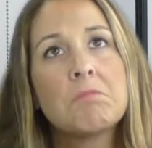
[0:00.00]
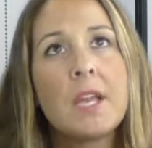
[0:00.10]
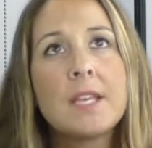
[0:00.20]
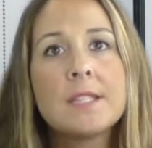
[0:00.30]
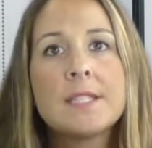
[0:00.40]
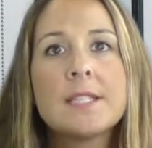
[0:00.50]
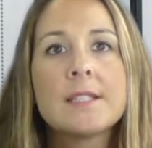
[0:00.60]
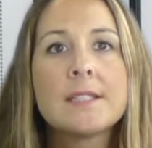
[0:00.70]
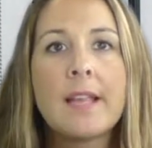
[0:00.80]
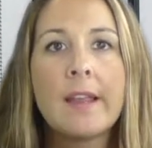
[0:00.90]
a sit to
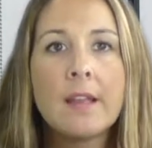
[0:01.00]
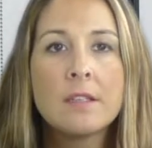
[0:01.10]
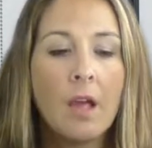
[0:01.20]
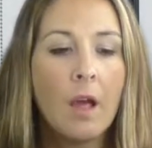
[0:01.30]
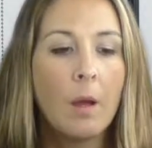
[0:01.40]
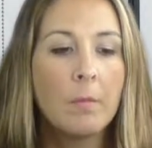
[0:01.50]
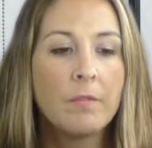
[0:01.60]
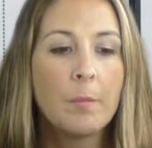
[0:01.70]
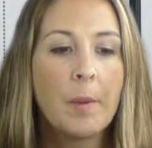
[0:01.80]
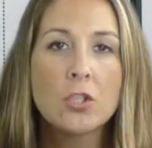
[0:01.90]
stand of a
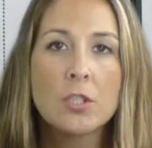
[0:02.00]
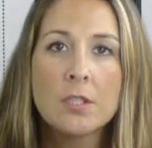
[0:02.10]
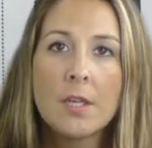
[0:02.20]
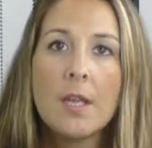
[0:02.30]
patient